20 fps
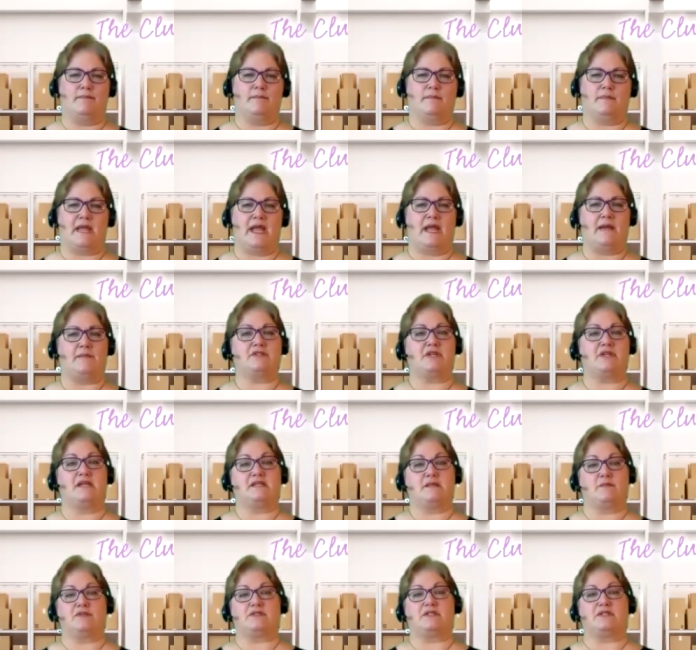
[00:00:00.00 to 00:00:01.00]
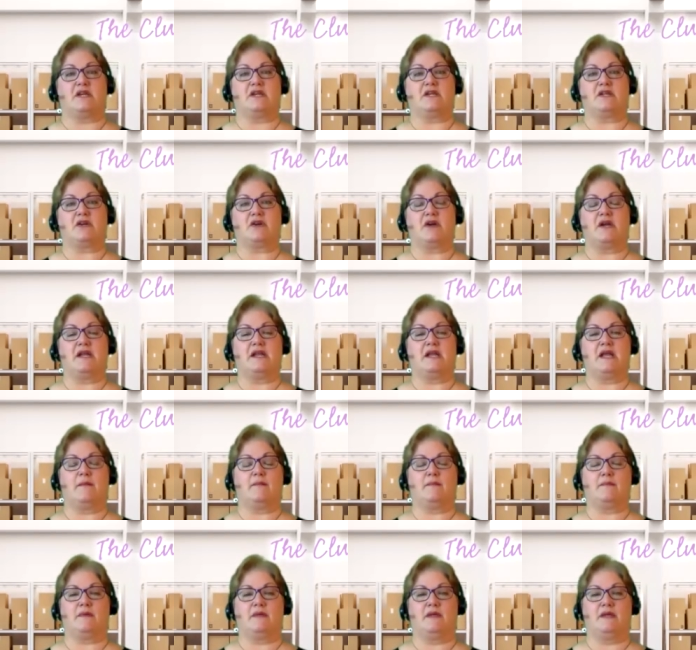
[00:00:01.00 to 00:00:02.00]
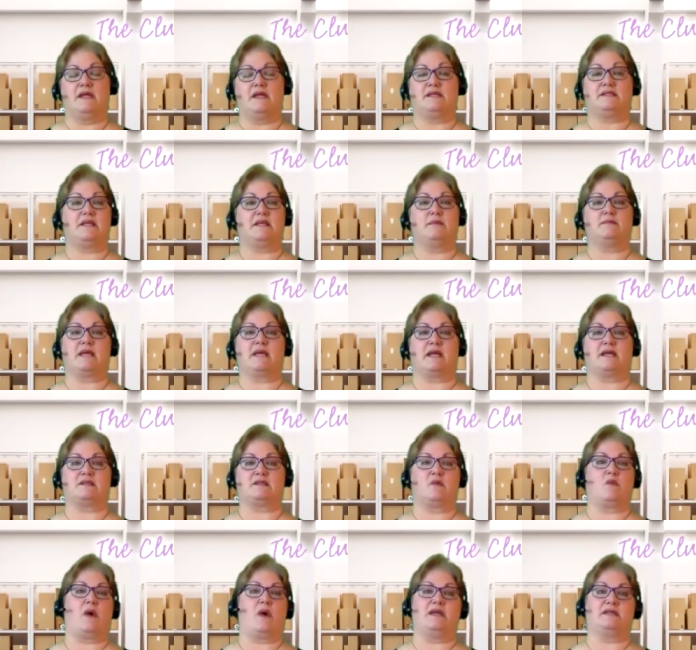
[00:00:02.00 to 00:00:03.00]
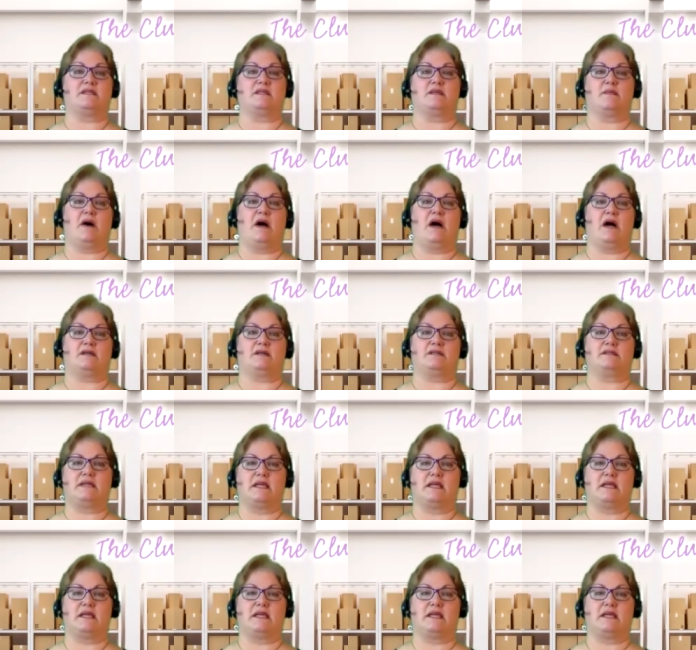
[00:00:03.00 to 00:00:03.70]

Lampshades in particular end up, it seems like it's a waste of the box to